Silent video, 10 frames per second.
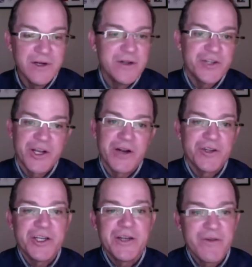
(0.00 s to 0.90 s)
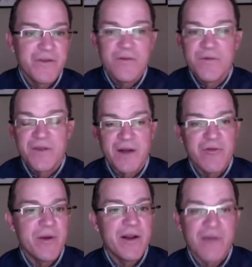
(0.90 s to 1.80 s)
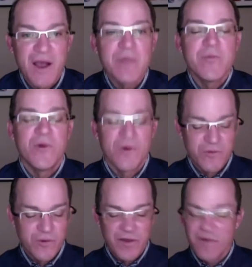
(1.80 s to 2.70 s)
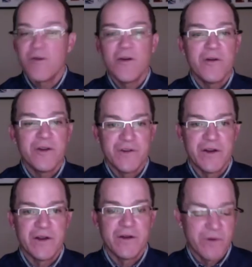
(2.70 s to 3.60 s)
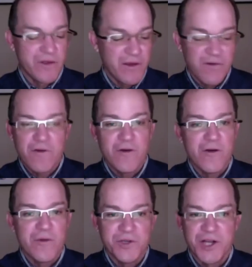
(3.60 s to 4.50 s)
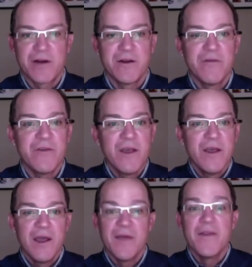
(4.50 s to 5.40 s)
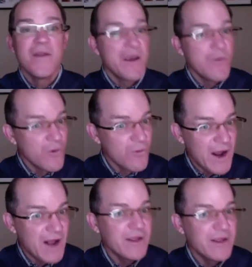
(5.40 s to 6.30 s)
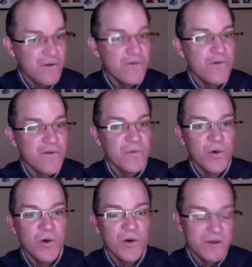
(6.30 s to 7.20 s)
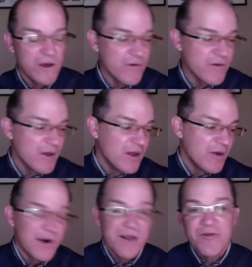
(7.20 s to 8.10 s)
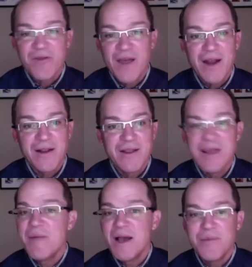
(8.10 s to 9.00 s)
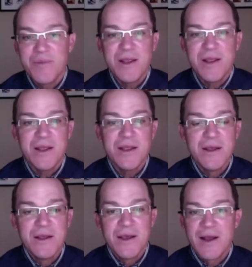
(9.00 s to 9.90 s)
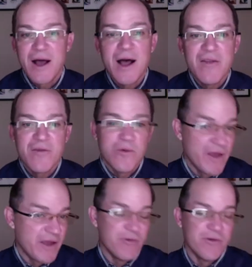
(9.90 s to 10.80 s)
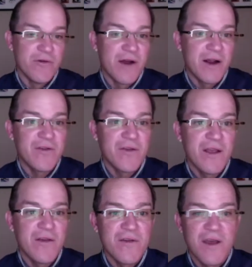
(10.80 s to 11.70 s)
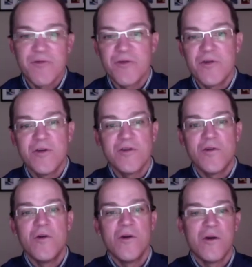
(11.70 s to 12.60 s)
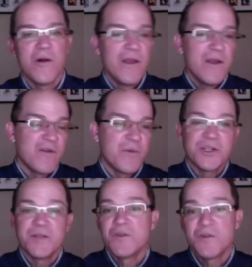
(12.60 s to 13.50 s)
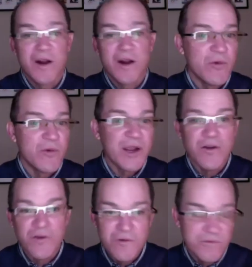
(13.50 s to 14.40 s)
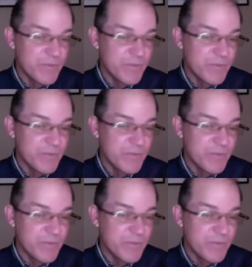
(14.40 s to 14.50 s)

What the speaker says: channel chief assumes that everybody's on board with his or her agenda, with his or her objectives, and that they will rally to support those when in fact they might be at odds with either a direct sales effort, or especially if they're trying to bring a new